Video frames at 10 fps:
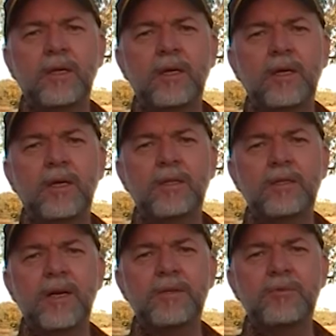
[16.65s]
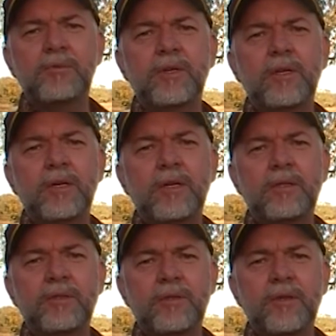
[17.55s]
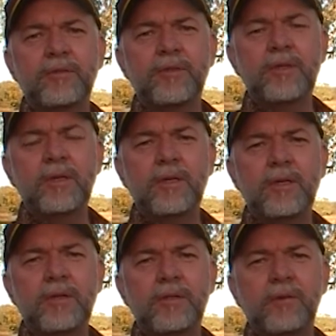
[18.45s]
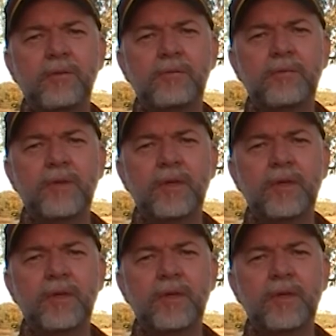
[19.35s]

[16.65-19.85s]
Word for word: uh, doesn't really service the needs of